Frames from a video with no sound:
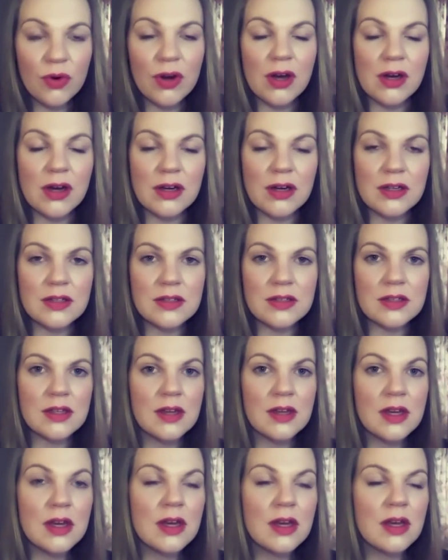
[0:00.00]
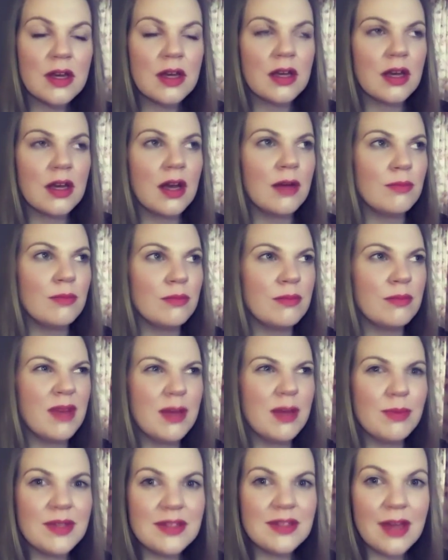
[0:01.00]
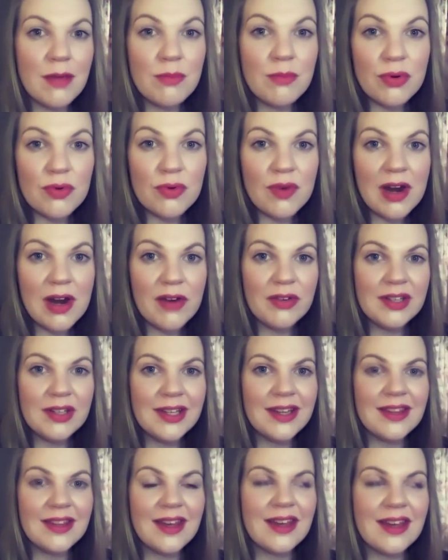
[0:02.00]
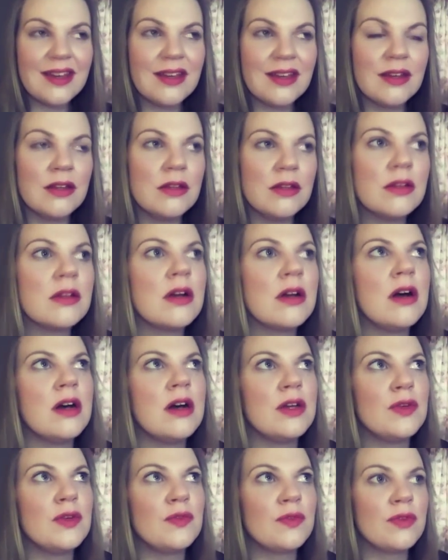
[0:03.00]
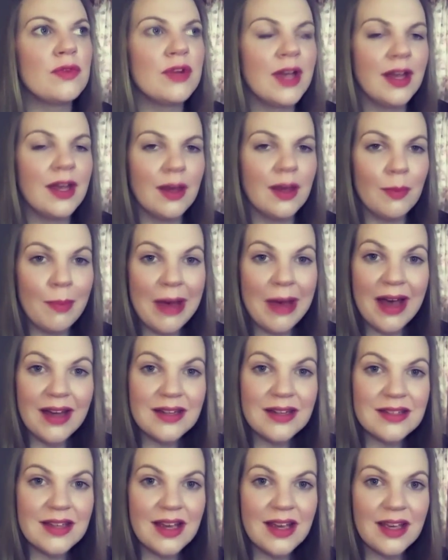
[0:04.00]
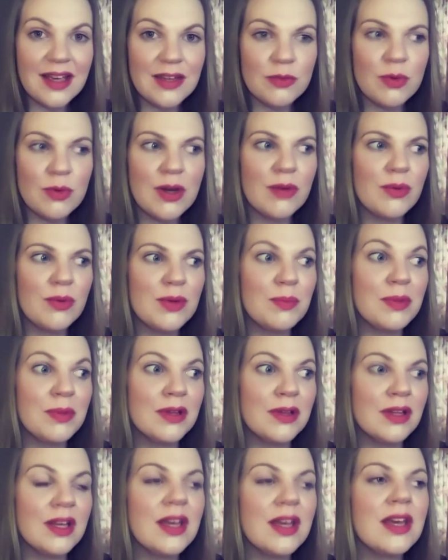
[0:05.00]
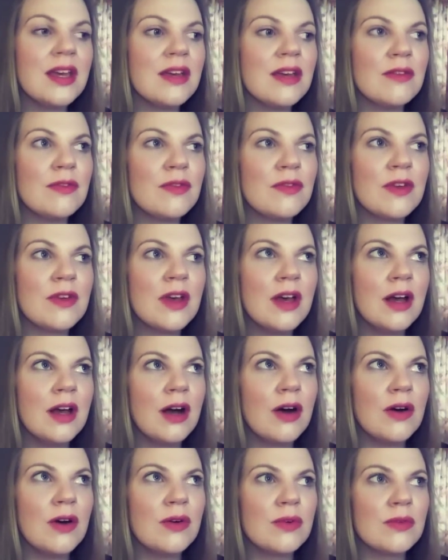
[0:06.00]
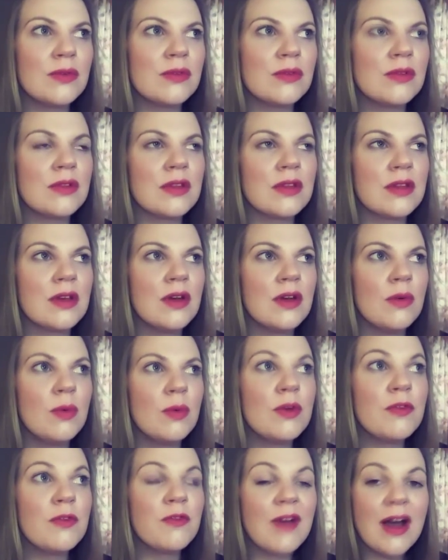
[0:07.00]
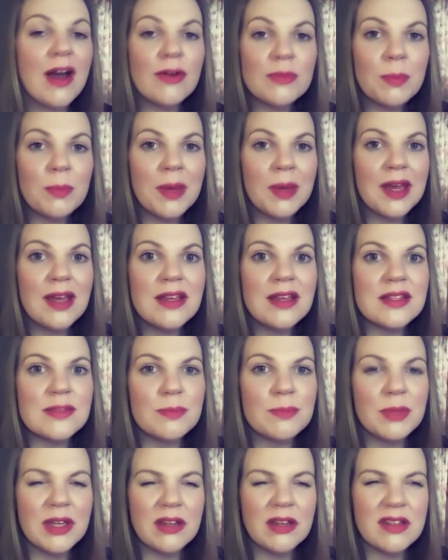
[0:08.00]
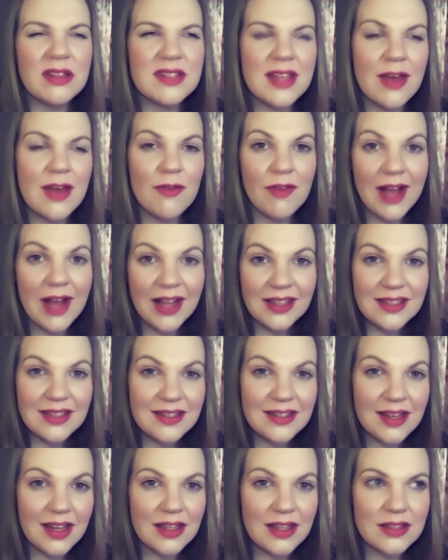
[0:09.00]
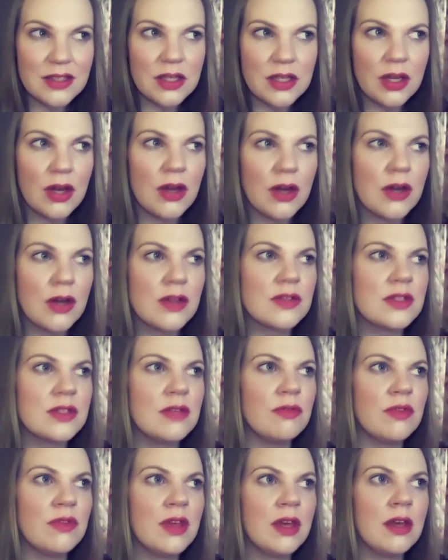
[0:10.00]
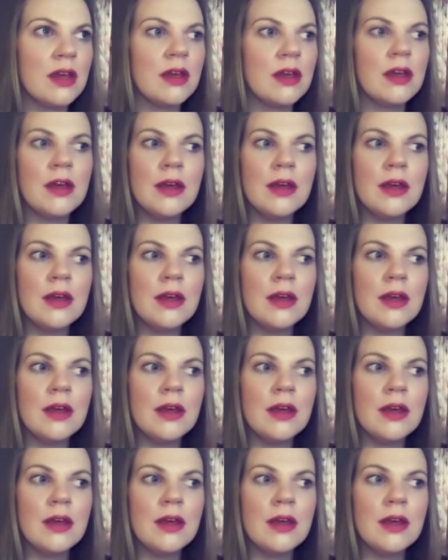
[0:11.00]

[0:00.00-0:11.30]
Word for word: us, um, maybe temporarily they can kind of create a band aid where we believe, oh, we found peace because they're validating us if they're